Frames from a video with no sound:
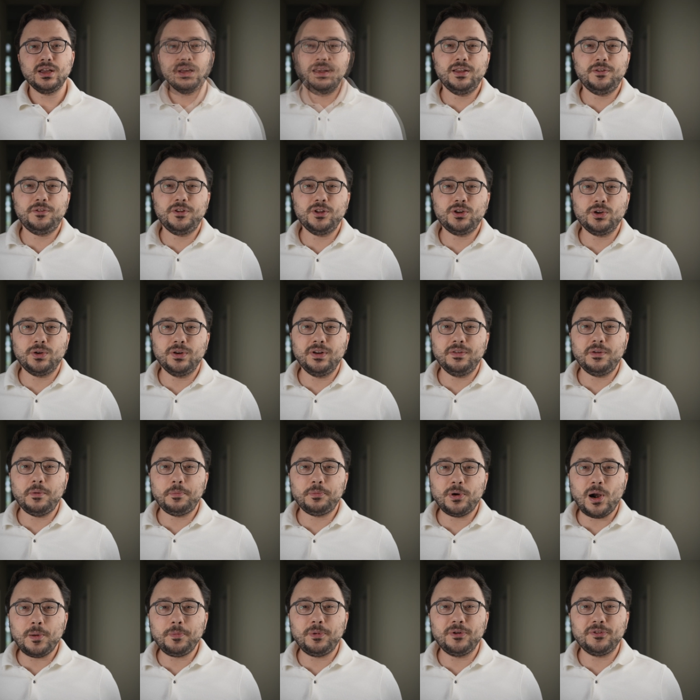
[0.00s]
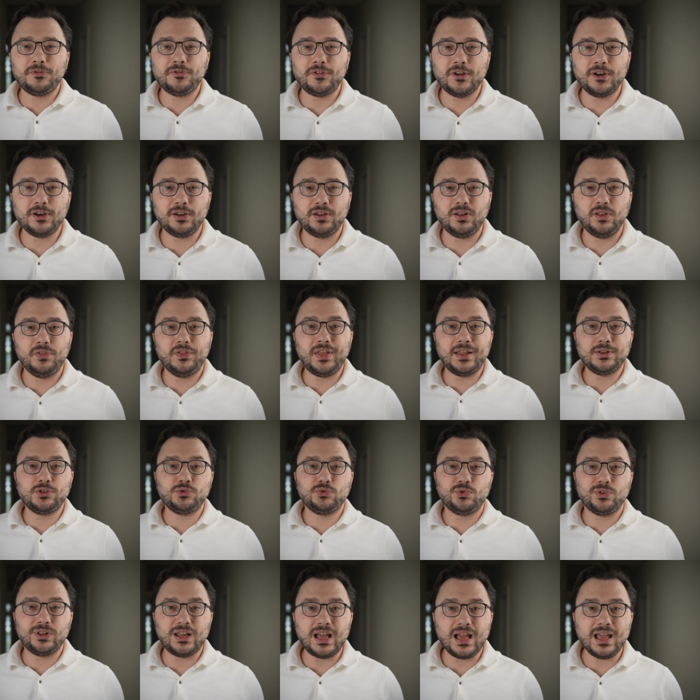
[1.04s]
If you don't have a proper funnel that's
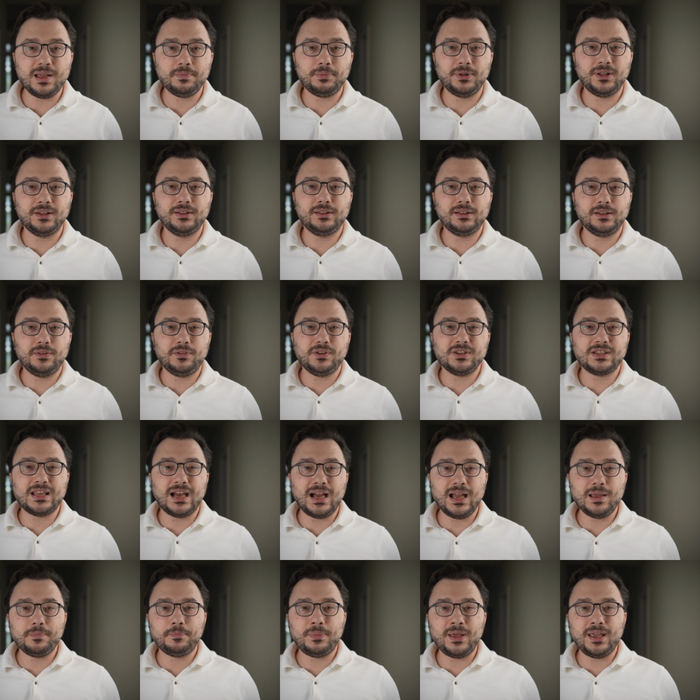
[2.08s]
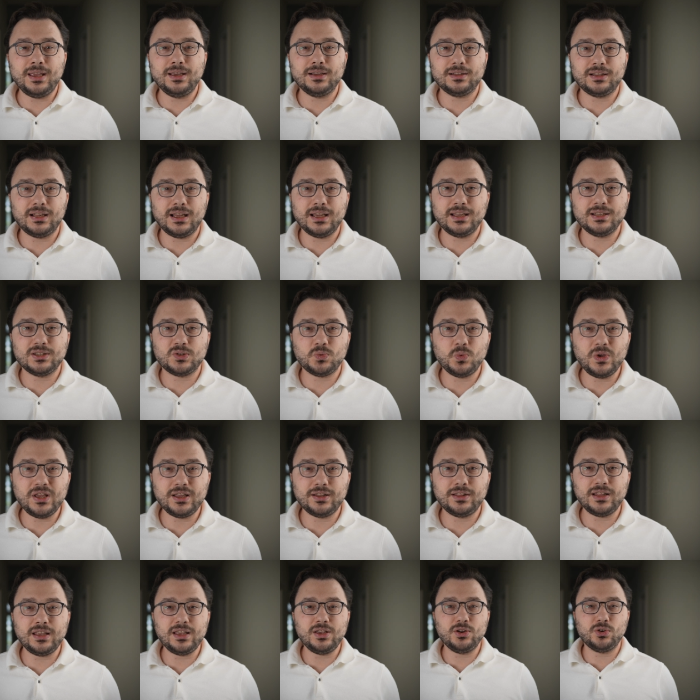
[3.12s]
reliable and delivers high paying clients
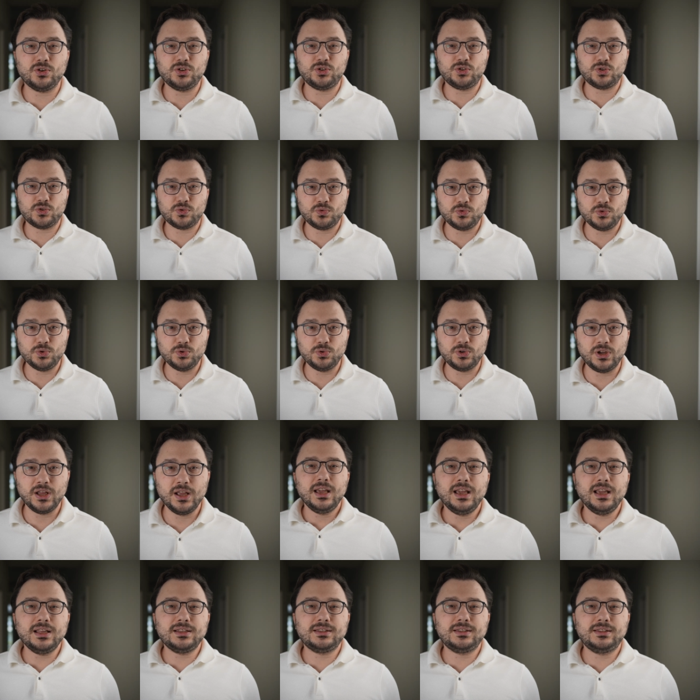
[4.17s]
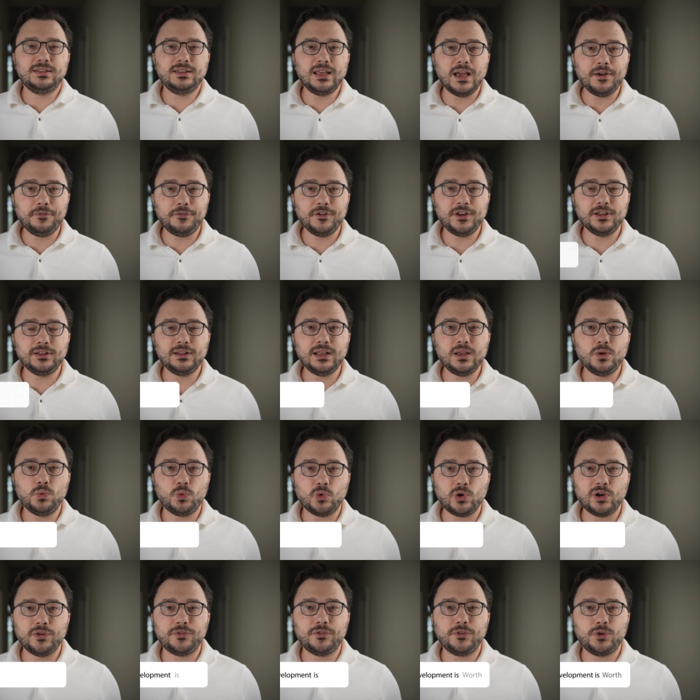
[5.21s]
weekly, you're screwed. It's definitely
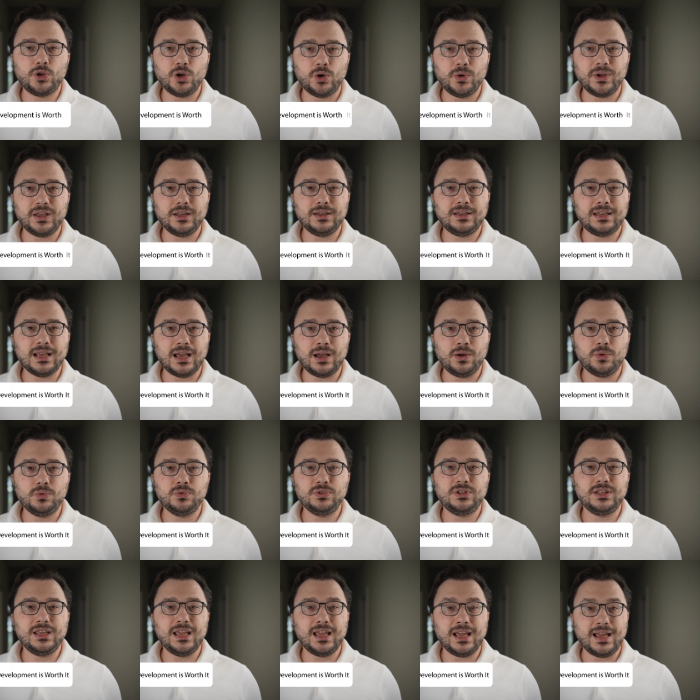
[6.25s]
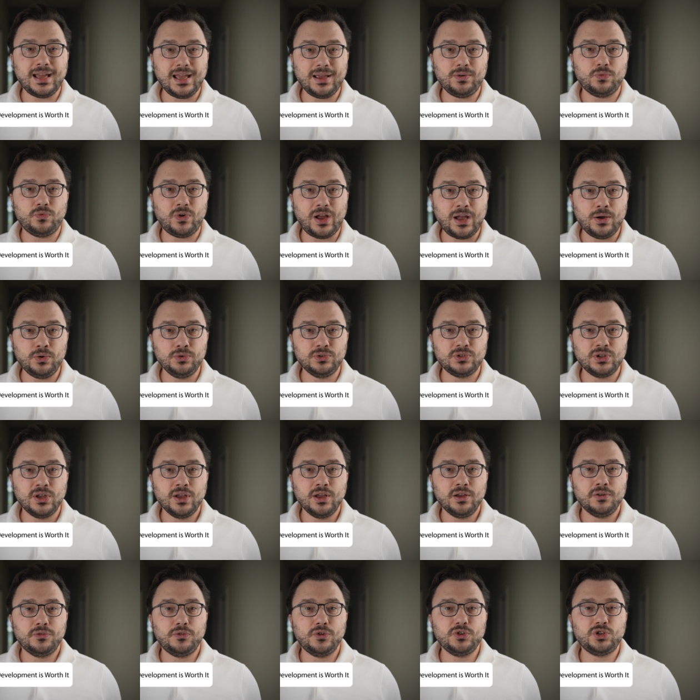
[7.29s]
worth going down the AI route
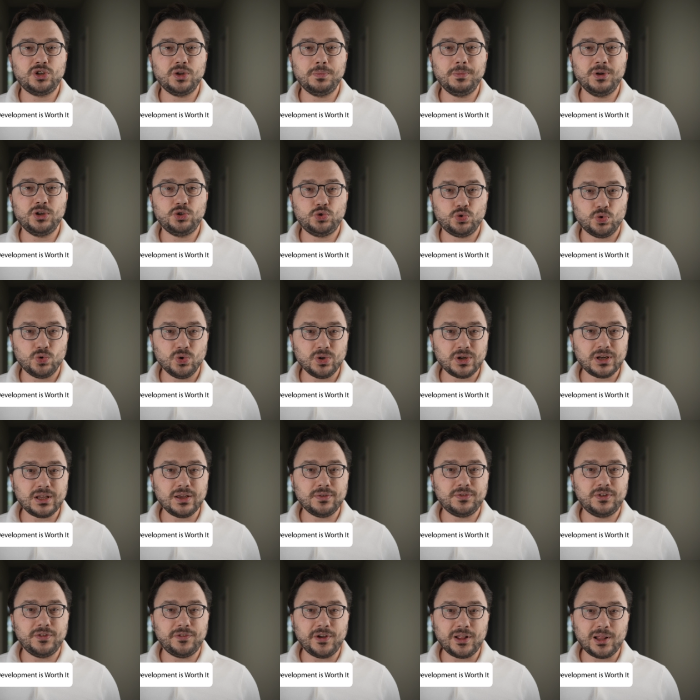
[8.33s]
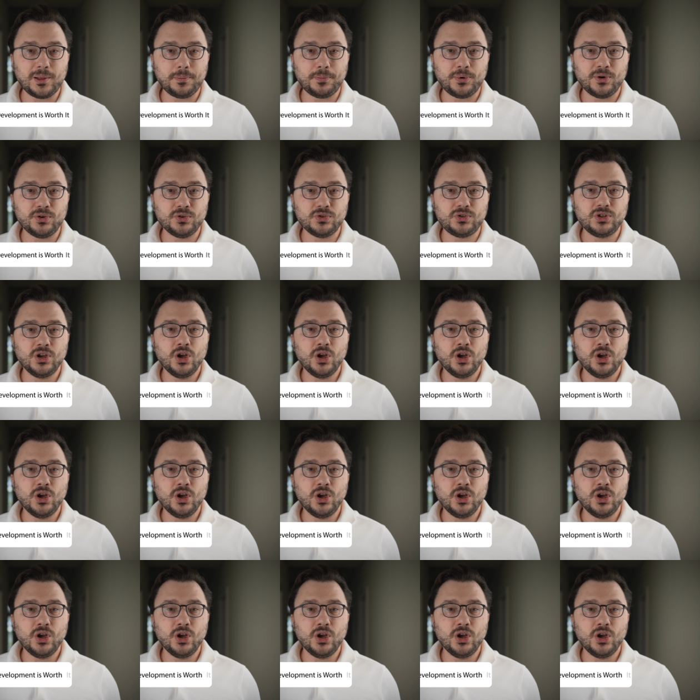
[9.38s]
for the majority of developers